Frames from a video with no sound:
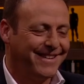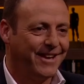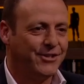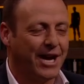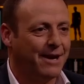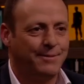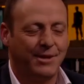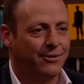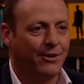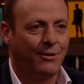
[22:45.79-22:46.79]
and James
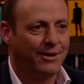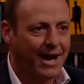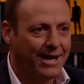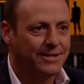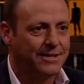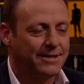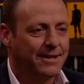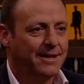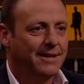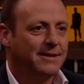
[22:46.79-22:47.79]
Pitcher and I were the
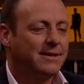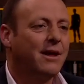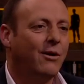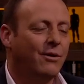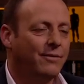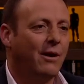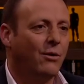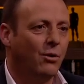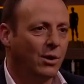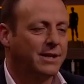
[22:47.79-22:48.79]
agents, so they were
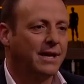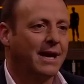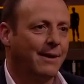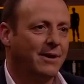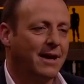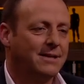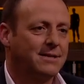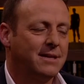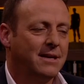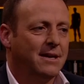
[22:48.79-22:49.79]
always going to come with
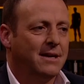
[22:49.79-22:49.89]
us.